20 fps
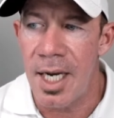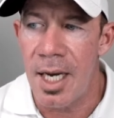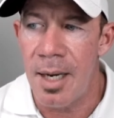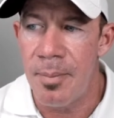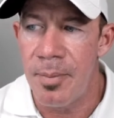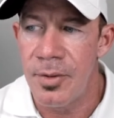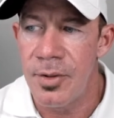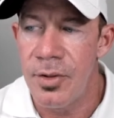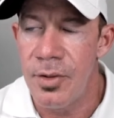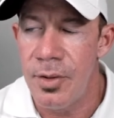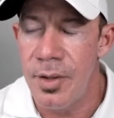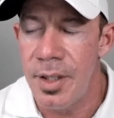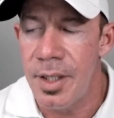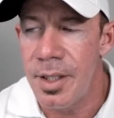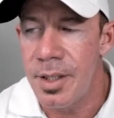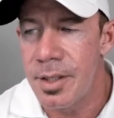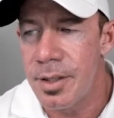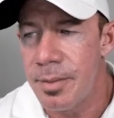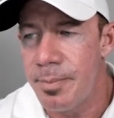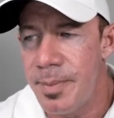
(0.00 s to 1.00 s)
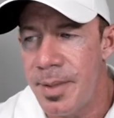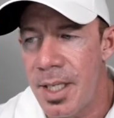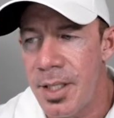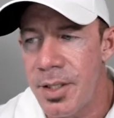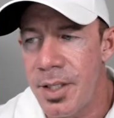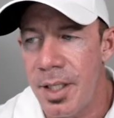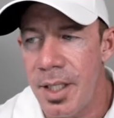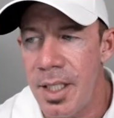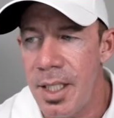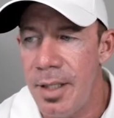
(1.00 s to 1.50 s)
opportunities,
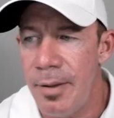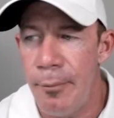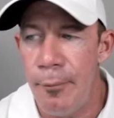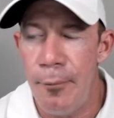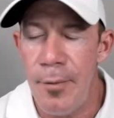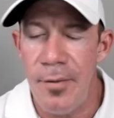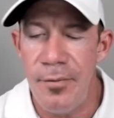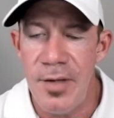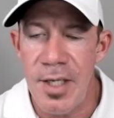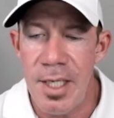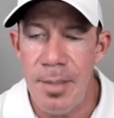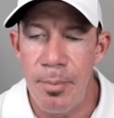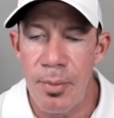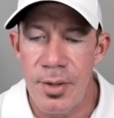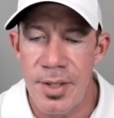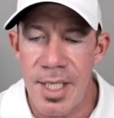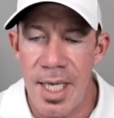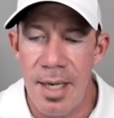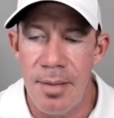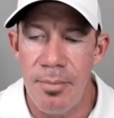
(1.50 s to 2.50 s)
potentially fifty percent